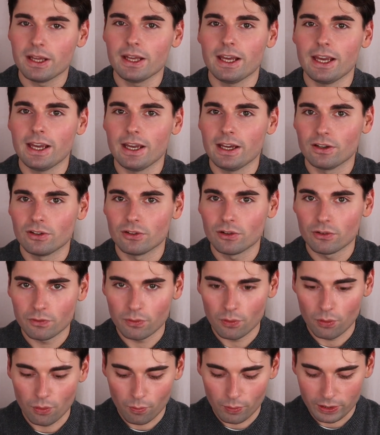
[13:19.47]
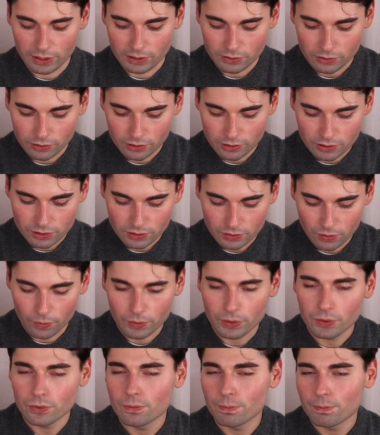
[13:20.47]
in the fall winter so
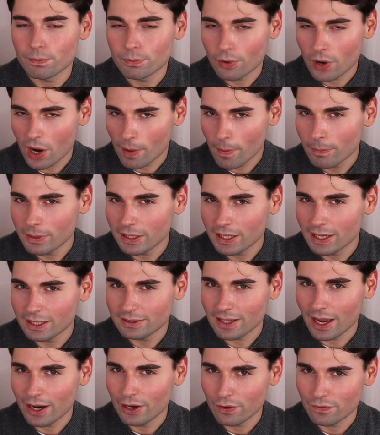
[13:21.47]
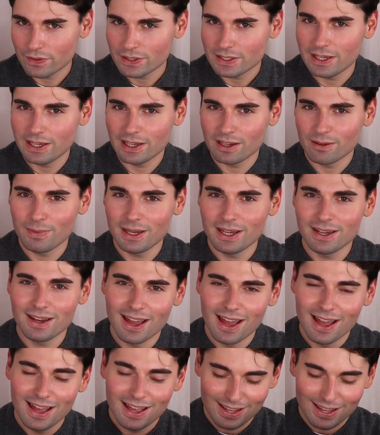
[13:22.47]
you probably get tired of seeing me